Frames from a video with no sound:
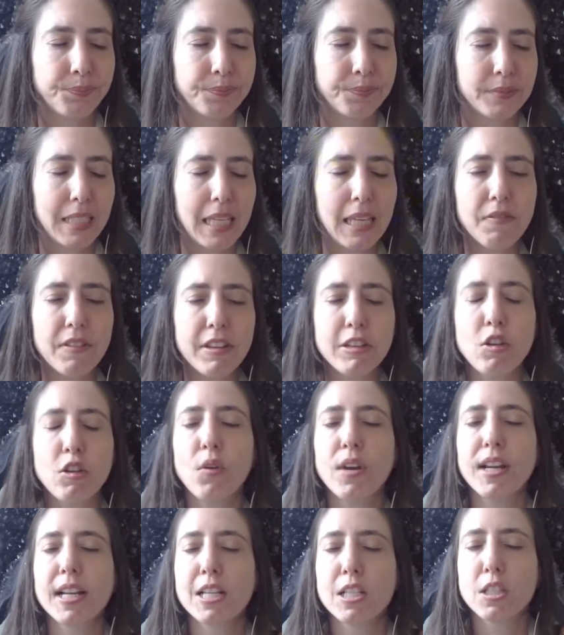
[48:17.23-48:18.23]
even your
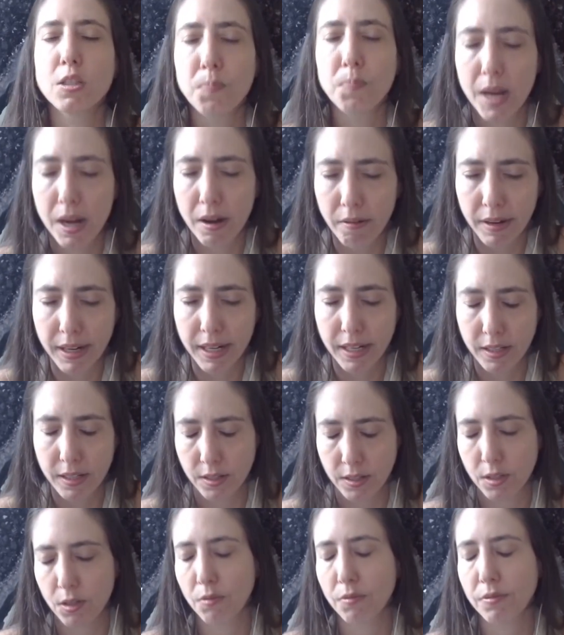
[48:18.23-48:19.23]
experience
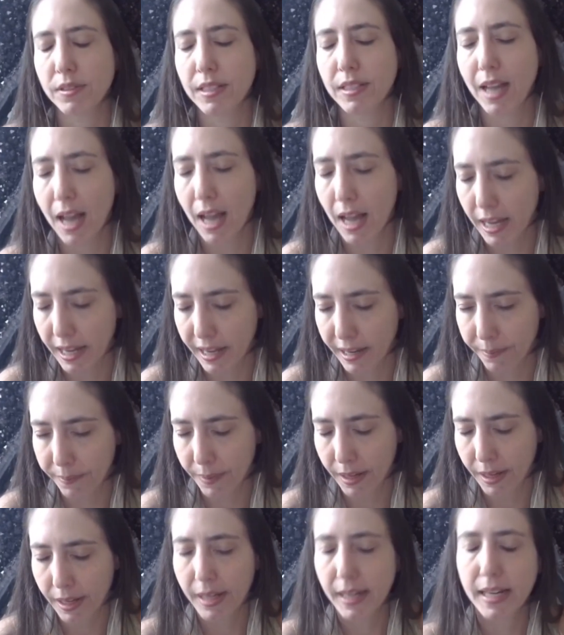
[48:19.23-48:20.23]
of time
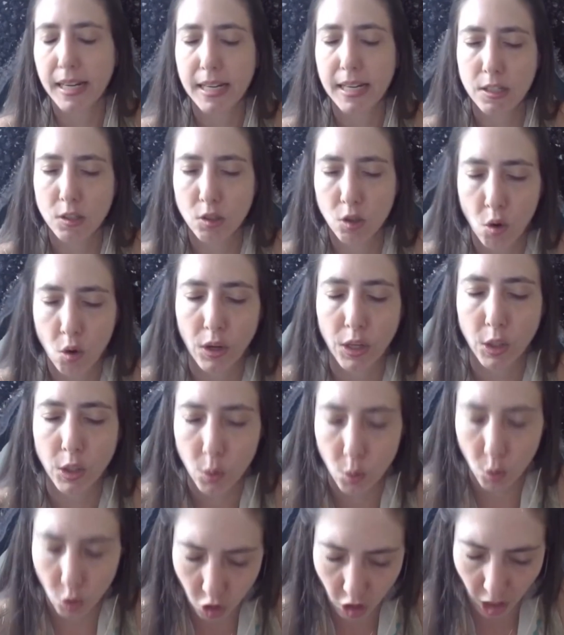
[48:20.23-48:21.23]
is going to
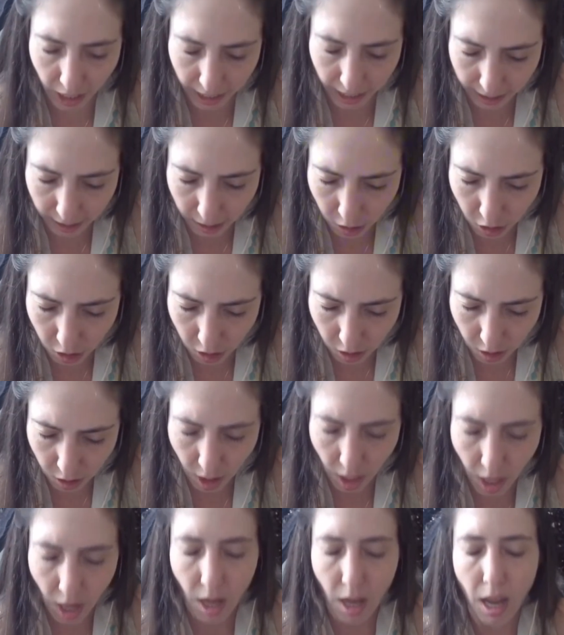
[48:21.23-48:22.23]
change.
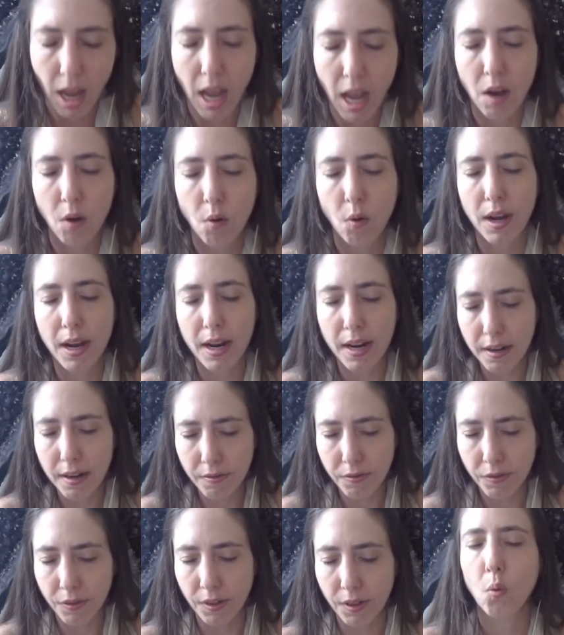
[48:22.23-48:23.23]

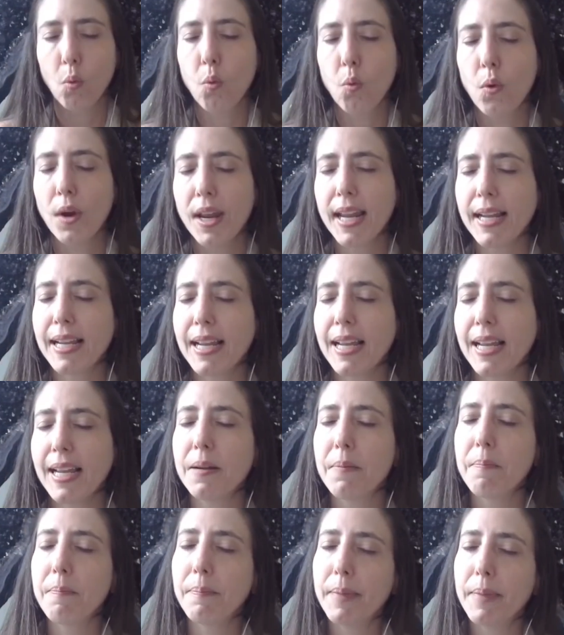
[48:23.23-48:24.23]
However, we
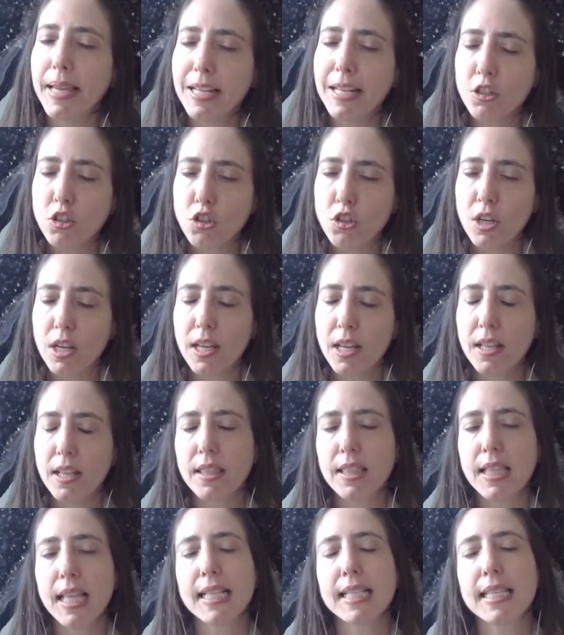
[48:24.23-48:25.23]
can mention
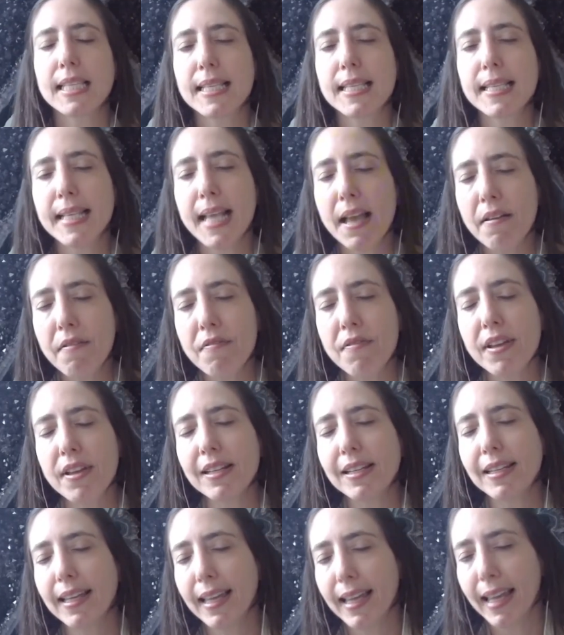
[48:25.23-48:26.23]
that 7
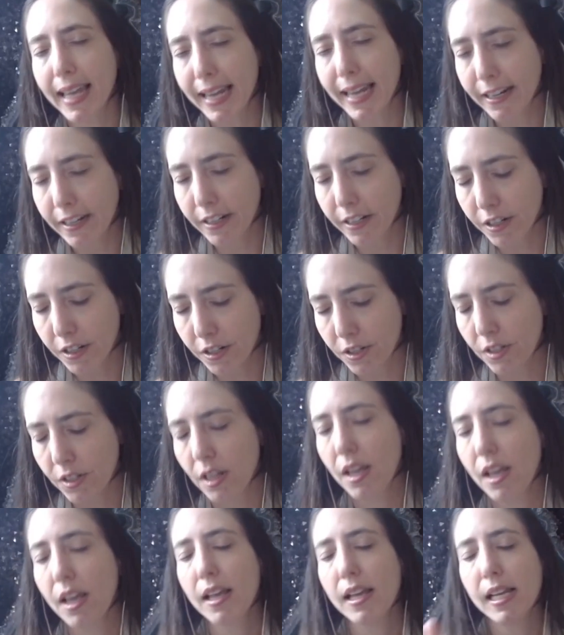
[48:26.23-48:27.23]
years
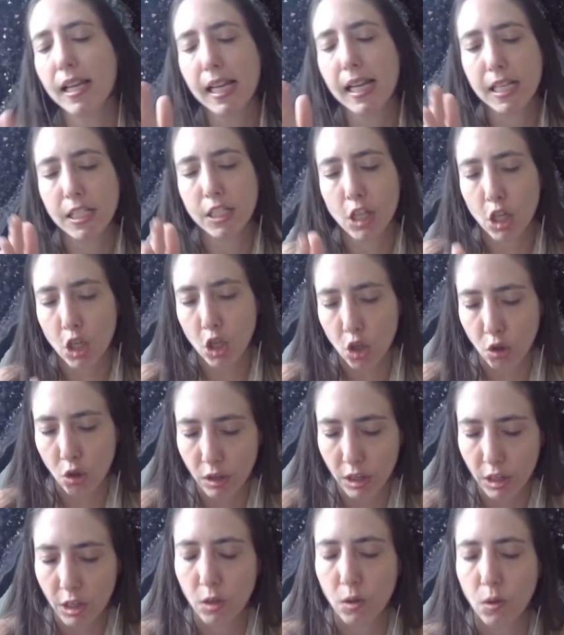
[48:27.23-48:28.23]
is a
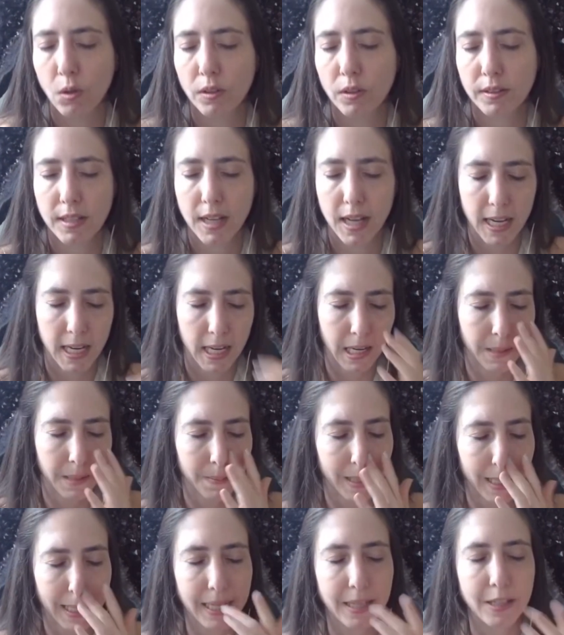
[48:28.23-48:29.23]
critical time
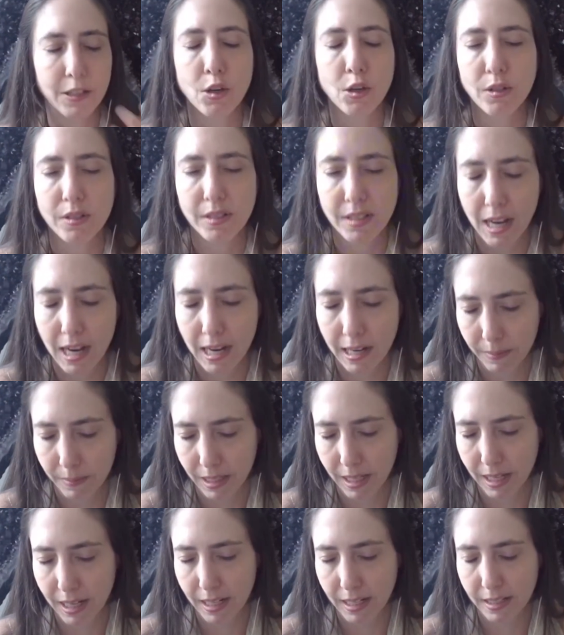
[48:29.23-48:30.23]
in your
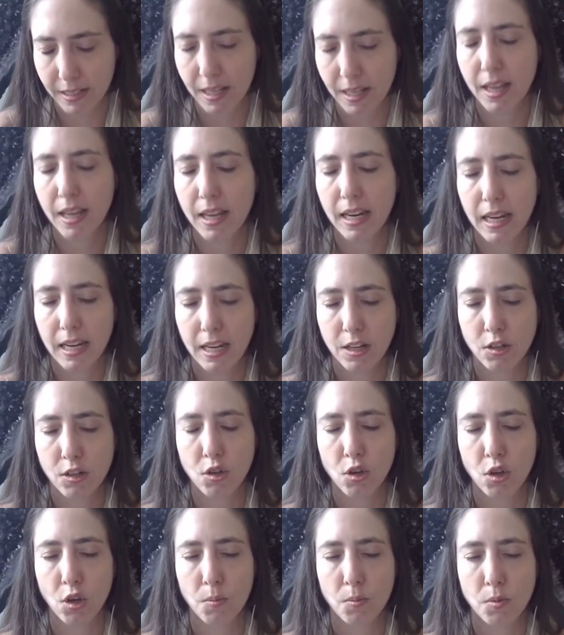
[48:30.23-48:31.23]
timeline in terms